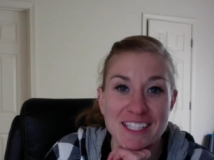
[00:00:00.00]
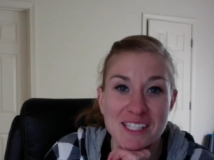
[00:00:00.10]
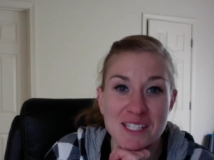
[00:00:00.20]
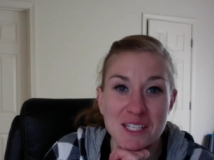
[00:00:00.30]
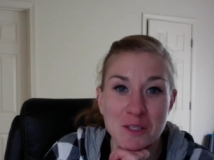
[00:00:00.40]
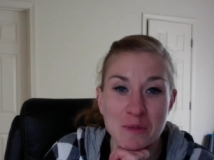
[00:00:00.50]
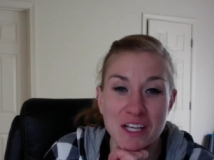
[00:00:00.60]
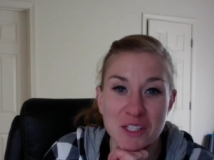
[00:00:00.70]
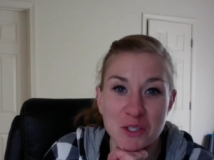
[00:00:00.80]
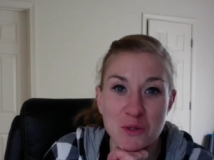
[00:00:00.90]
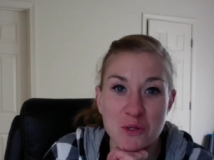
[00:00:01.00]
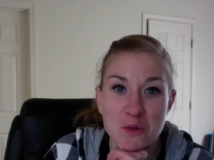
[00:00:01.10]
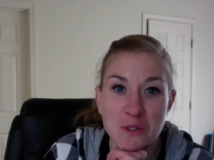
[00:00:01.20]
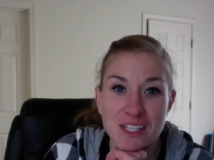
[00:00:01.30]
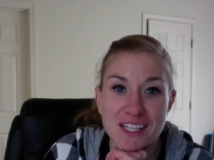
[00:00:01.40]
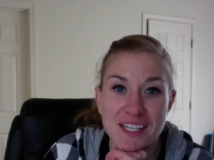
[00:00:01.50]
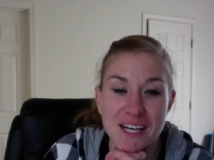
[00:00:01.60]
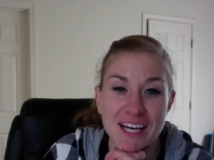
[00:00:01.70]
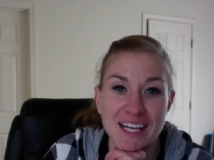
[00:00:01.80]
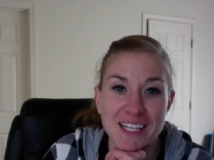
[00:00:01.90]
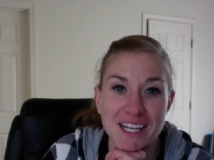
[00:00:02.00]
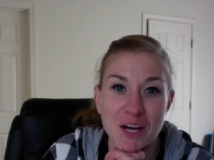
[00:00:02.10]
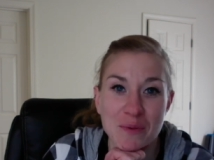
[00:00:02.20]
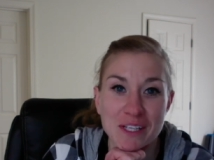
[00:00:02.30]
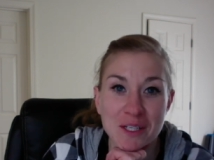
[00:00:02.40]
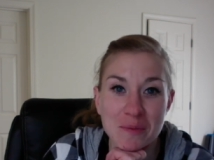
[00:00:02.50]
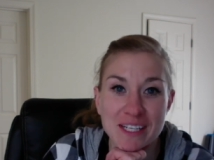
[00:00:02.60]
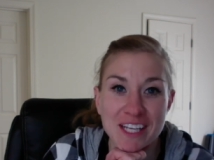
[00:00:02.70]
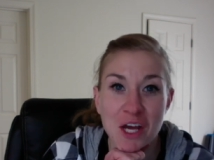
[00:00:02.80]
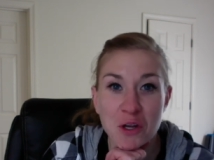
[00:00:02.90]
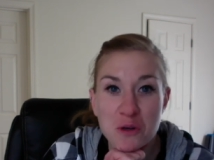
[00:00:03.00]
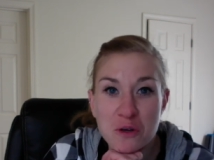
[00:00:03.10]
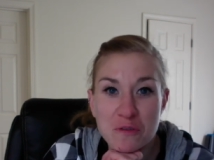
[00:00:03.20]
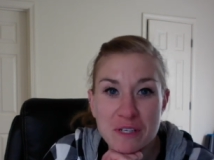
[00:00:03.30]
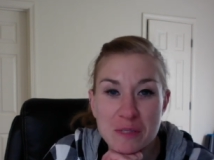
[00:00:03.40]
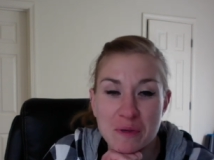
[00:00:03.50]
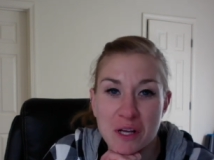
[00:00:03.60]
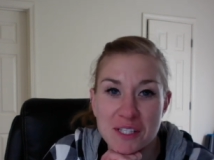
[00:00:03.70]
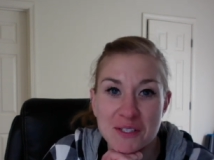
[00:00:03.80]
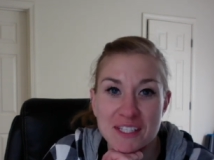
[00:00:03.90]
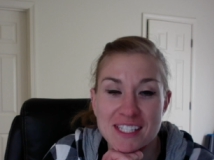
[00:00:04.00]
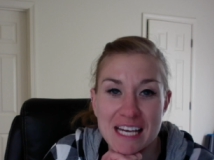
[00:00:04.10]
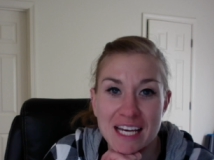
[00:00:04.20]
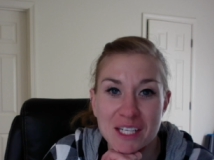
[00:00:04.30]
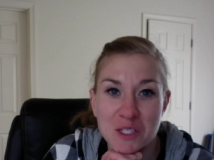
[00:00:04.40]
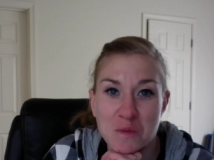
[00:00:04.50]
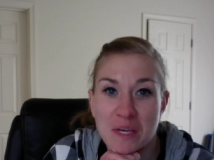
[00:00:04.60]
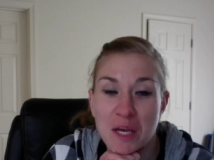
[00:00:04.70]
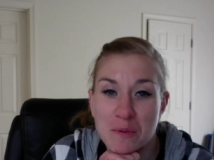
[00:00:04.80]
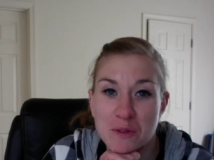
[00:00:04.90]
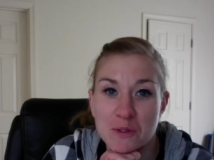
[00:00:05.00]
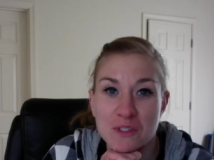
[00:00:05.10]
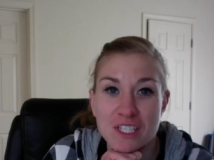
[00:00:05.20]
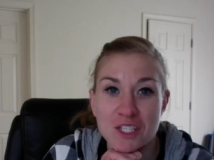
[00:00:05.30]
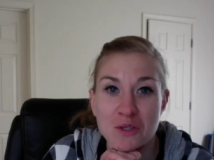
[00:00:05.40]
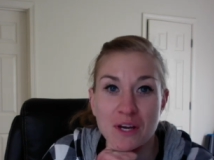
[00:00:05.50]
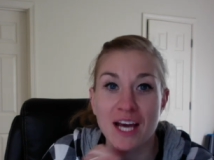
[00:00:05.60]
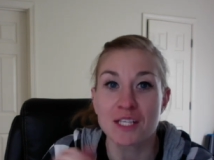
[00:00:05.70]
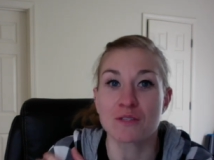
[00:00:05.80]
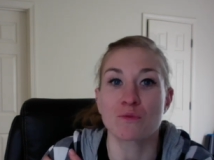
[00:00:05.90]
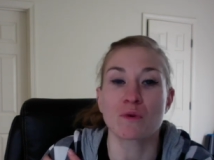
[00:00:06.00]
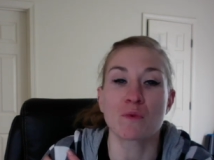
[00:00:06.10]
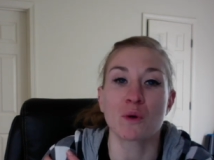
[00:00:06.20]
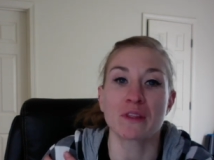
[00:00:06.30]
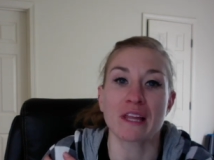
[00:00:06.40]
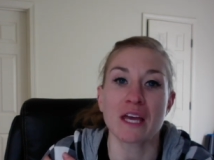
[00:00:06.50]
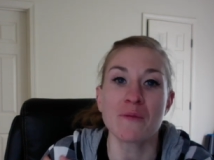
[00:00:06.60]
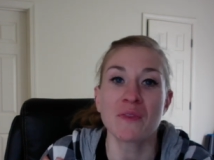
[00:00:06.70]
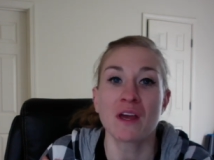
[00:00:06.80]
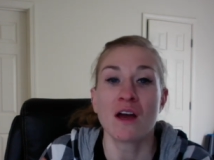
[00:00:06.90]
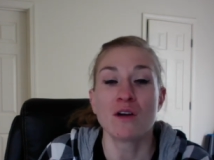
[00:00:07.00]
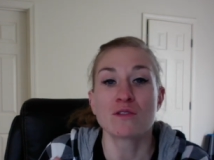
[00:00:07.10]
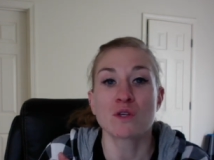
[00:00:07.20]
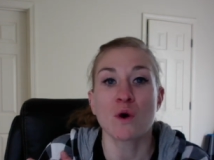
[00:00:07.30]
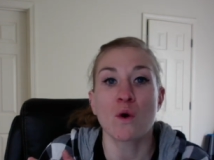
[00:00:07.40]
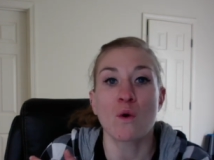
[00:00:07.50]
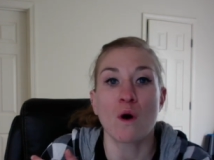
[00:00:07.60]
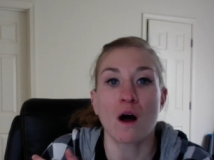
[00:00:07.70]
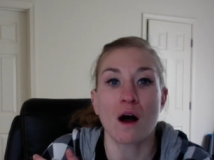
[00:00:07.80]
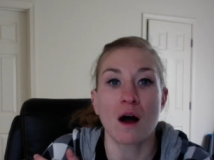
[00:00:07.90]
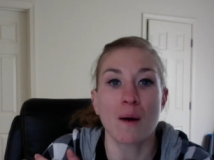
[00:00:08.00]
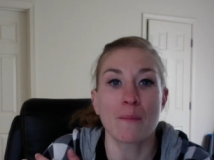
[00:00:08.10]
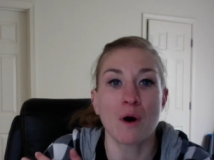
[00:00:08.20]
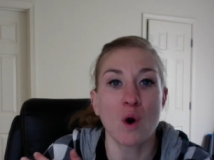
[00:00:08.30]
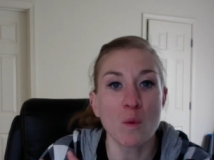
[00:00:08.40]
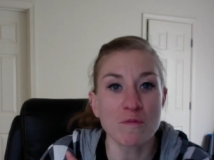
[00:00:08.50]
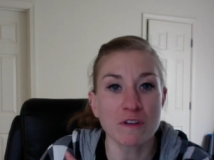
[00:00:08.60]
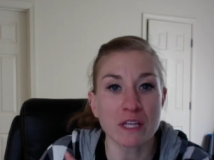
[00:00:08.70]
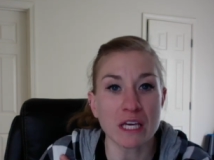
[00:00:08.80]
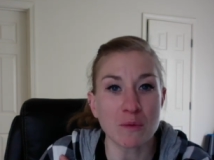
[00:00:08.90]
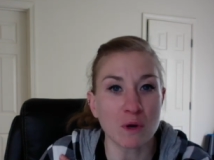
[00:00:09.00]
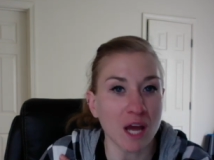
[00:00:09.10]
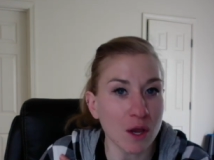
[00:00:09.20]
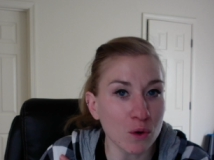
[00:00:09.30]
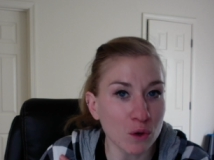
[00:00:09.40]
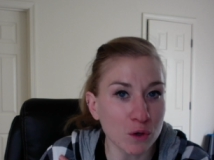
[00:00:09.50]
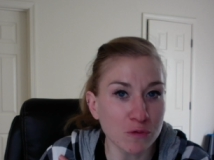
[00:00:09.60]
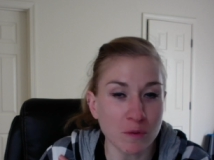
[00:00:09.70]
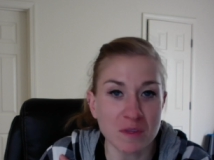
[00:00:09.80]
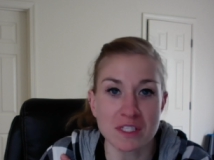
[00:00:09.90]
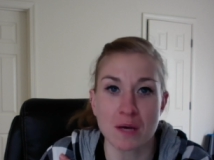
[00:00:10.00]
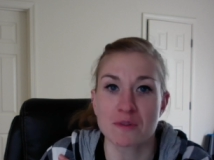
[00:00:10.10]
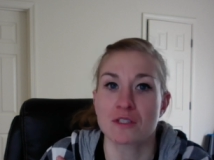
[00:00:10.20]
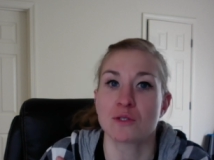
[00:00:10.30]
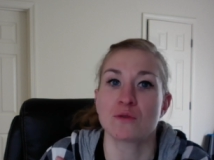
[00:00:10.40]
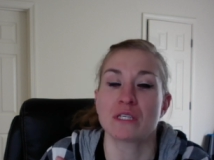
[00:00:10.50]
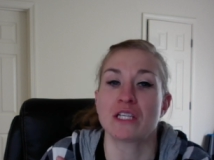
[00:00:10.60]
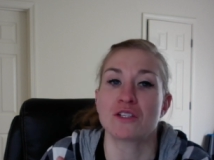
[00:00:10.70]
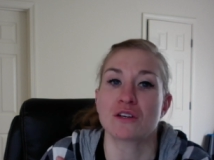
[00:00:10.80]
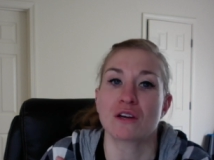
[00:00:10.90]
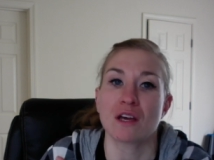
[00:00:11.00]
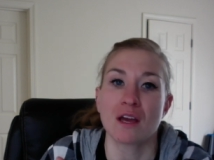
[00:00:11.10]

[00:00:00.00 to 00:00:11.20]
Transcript: this is a little bit unusual and I'm a little bit nervous but also excited to be able to teach you guys remotely. So um, hopefully what I heard from the substitute teacher